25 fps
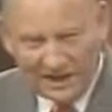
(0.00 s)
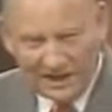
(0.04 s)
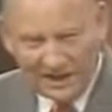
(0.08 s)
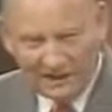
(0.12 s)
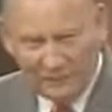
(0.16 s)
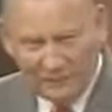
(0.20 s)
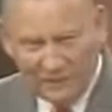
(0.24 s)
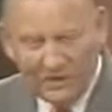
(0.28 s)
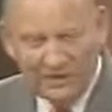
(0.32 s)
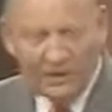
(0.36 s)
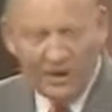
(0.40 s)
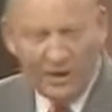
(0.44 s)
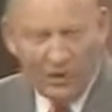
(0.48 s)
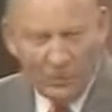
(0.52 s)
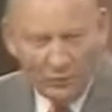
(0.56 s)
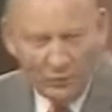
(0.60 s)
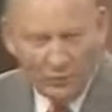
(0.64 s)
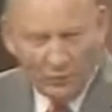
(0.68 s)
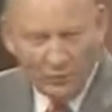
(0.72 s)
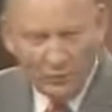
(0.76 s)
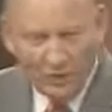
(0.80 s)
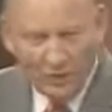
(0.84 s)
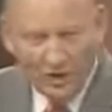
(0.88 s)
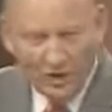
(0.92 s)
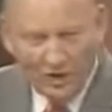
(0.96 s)
And we
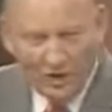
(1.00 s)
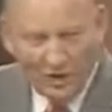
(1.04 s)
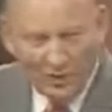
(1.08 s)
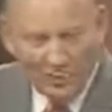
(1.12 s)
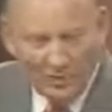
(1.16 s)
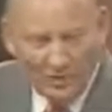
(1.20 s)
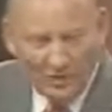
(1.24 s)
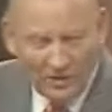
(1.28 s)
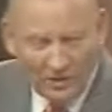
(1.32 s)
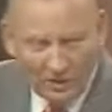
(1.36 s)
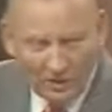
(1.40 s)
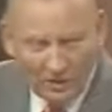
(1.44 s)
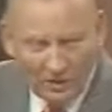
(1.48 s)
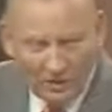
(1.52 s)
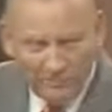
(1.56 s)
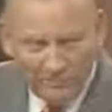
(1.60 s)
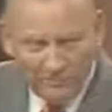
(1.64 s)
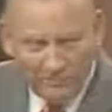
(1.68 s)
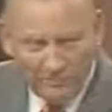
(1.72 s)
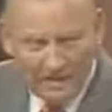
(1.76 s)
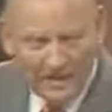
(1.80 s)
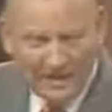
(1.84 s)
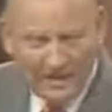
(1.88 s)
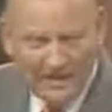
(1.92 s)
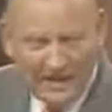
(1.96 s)
know that
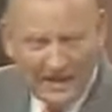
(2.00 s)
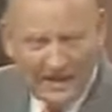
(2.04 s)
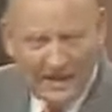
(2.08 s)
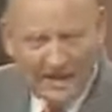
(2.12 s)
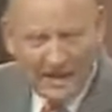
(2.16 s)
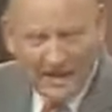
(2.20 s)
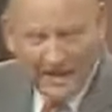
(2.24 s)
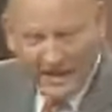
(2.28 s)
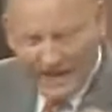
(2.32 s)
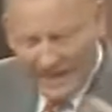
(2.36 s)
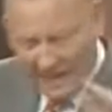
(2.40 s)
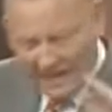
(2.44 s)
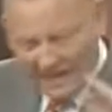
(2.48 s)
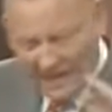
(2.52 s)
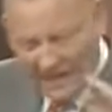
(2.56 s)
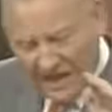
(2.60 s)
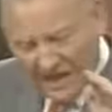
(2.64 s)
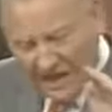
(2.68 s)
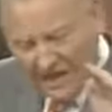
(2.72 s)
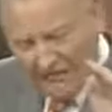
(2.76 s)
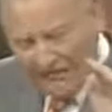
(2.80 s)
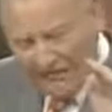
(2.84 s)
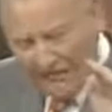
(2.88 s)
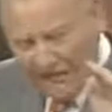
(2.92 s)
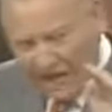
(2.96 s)
men had
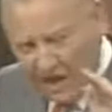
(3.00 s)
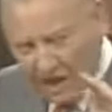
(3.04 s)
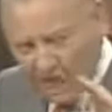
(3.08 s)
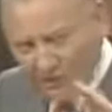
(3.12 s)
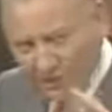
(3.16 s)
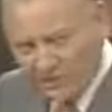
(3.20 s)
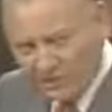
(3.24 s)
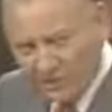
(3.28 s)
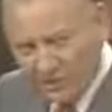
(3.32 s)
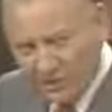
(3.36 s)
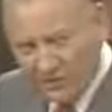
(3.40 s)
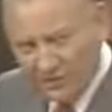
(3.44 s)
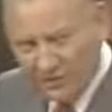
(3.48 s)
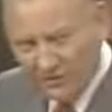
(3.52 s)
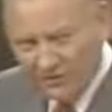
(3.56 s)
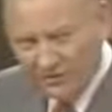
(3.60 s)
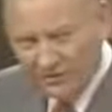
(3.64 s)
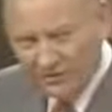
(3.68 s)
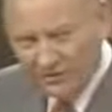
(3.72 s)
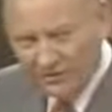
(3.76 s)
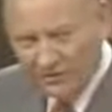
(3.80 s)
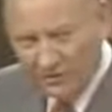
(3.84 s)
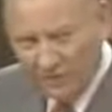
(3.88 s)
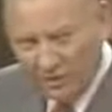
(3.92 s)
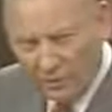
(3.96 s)
an
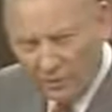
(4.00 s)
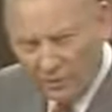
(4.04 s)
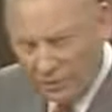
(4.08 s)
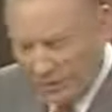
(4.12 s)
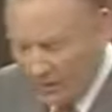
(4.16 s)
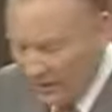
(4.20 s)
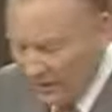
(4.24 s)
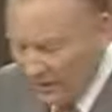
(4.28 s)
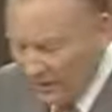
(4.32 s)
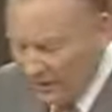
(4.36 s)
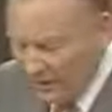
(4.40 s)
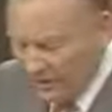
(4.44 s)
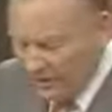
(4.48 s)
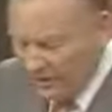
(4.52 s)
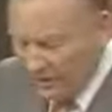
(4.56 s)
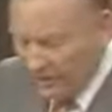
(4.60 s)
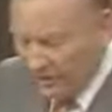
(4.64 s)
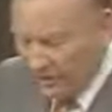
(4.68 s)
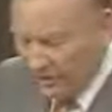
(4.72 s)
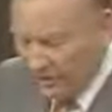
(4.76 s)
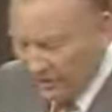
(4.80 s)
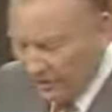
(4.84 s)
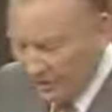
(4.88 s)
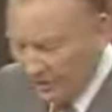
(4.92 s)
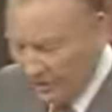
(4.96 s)
opportunity to know God.
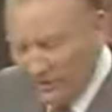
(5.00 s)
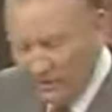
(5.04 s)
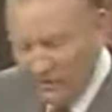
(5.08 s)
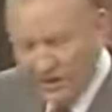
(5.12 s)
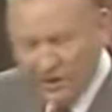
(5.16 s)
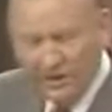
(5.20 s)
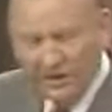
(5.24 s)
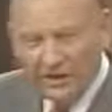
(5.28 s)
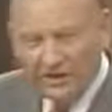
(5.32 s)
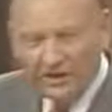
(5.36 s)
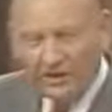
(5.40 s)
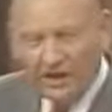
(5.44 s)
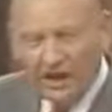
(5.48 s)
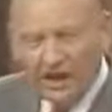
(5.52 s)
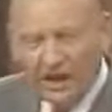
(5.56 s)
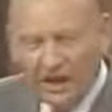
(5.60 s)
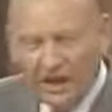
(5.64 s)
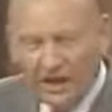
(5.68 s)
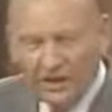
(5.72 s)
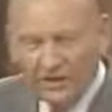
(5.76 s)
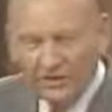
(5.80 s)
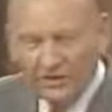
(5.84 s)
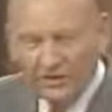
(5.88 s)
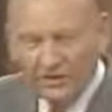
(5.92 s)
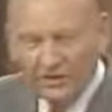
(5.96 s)
These people here in their
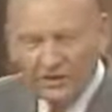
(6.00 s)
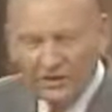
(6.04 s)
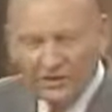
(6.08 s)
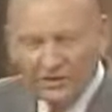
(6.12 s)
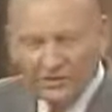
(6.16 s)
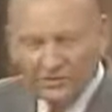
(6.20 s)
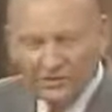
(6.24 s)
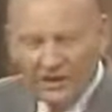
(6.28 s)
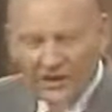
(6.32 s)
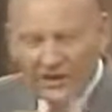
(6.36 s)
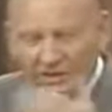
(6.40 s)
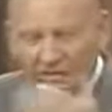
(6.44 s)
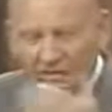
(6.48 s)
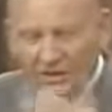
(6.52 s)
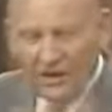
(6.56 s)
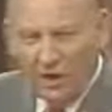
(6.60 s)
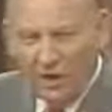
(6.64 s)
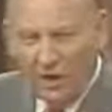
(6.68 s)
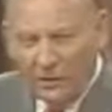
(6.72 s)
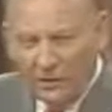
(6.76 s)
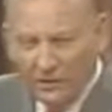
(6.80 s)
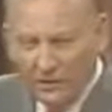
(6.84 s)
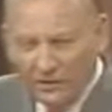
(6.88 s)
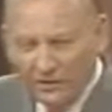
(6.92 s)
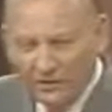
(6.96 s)
hearts, they
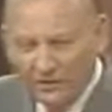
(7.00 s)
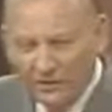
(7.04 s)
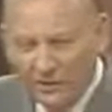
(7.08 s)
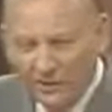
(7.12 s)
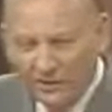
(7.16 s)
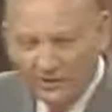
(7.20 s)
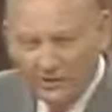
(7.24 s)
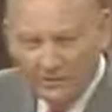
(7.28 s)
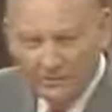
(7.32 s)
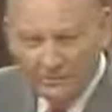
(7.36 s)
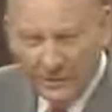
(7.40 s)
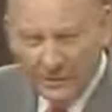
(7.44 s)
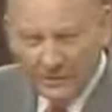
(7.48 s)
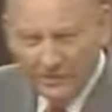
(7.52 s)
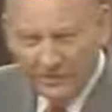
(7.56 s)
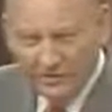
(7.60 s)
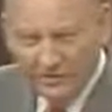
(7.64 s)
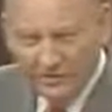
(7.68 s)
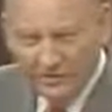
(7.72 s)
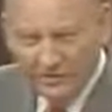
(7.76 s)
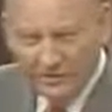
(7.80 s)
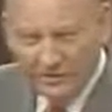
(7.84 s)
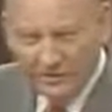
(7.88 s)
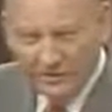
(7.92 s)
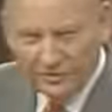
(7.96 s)
know the Ten
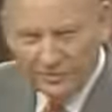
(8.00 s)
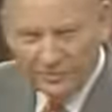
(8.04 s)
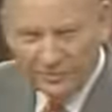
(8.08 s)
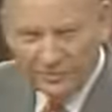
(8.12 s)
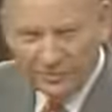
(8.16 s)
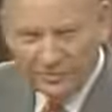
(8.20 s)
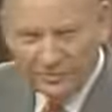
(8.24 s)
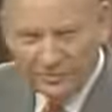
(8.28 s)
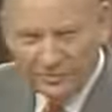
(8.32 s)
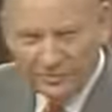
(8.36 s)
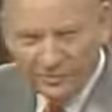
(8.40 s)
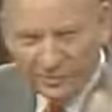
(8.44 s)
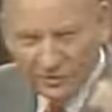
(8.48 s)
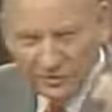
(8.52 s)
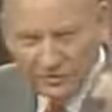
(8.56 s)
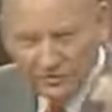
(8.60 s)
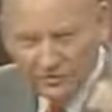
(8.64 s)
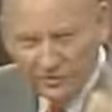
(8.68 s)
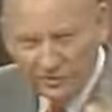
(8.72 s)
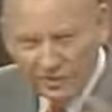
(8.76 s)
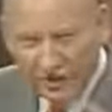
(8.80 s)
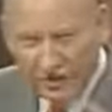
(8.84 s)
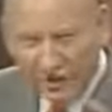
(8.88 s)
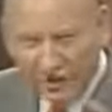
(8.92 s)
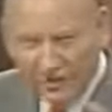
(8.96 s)
Commandments in their spirits because
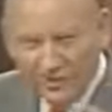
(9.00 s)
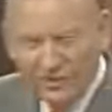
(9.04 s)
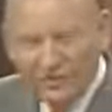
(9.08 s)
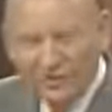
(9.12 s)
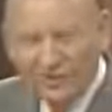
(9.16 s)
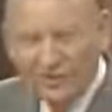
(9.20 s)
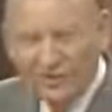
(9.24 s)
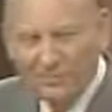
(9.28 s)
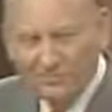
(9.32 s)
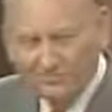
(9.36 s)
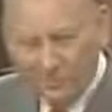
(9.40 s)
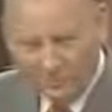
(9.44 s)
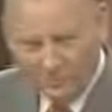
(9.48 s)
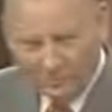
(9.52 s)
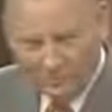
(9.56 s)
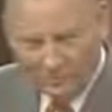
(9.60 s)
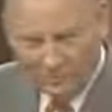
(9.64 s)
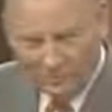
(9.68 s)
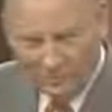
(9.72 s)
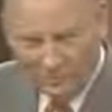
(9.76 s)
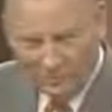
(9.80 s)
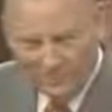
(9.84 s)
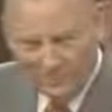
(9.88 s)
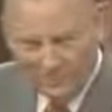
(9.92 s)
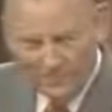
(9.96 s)
God put
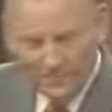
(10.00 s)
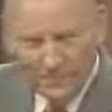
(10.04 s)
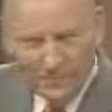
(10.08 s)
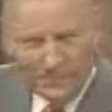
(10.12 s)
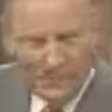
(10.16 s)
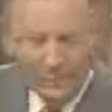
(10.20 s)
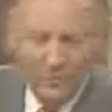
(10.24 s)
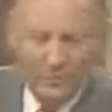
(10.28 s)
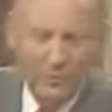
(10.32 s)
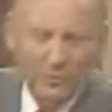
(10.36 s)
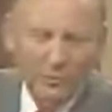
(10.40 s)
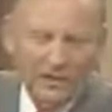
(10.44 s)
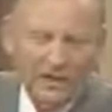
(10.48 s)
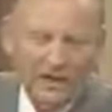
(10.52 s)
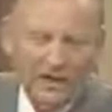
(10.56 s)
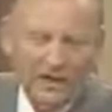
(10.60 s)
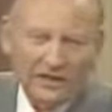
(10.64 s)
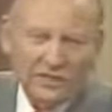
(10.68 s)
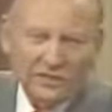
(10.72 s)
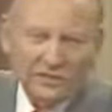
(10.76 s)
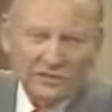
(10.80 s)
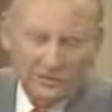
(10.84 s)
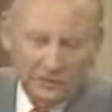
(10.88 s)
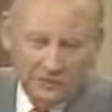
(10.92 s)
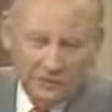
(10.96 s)
them there. We would
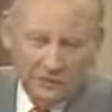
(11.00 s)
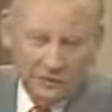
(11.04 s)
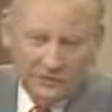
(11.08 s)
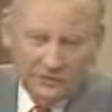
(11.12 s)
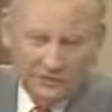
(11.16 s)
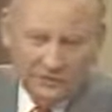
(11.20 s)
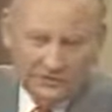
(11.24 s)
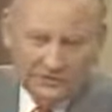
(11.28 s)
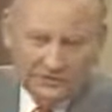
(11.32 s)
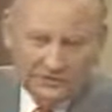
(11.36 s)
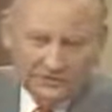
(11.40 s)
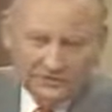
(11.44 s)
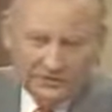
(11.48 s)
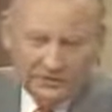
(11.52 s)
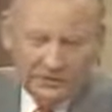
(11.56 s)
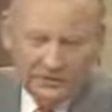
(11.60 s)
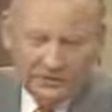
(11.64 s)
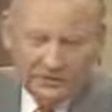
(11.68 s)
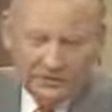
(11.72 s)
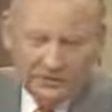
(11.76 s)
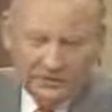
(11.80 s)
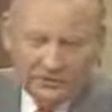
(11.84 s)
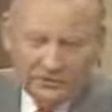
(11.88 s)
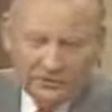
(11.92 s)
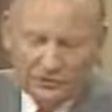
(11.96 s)
like for you
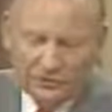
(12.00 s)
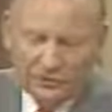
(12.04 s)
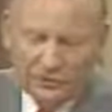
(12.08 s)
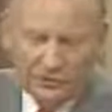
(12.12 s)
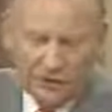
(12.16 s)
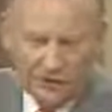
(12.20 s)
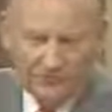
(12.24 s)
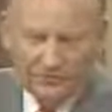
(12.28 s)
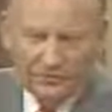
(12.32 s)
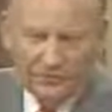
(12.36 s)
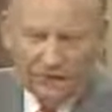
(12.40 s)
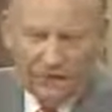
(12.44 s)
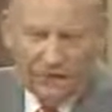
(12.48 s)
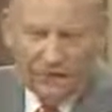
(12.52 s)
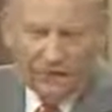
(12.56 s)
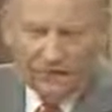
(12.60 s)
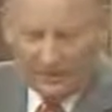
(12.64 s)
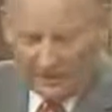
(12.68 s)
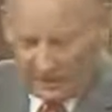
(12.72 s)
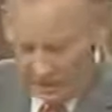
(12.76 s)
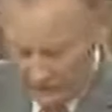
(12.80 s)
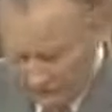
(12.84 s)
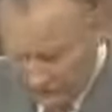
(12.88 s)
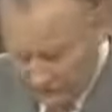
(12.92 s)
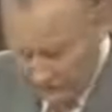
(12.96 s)
to love God
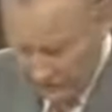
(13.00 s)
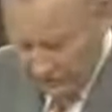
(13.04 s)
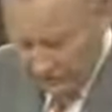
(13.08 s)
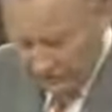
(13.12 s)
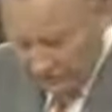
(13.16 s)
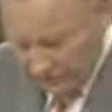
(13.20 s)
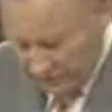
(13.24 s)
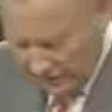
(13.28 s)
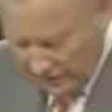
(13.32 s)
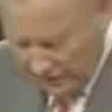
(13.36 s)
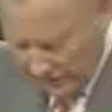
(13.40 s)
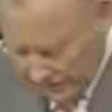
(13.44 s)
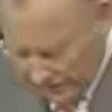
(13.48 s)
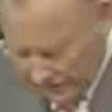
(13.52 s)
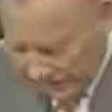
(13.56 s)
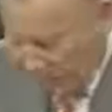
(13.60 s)
and to serve God.